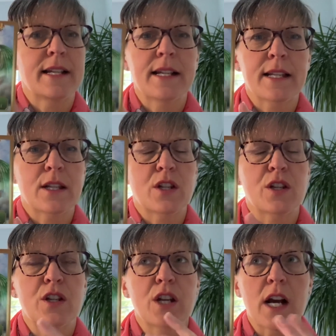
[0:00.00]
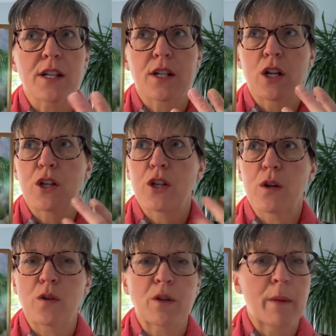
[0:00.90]
is just a
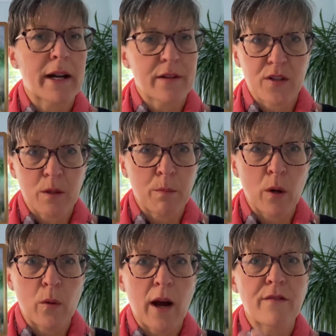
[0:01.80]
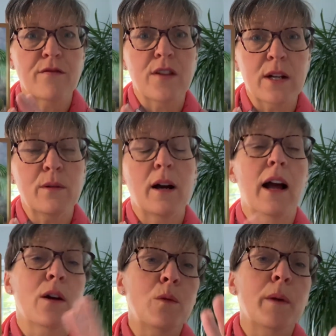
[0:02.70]
huge amount of support.
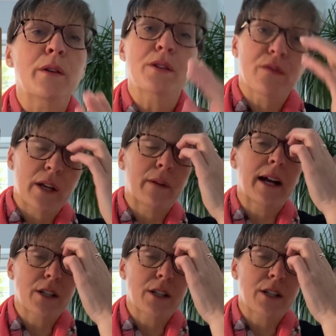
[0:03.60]
I almost feel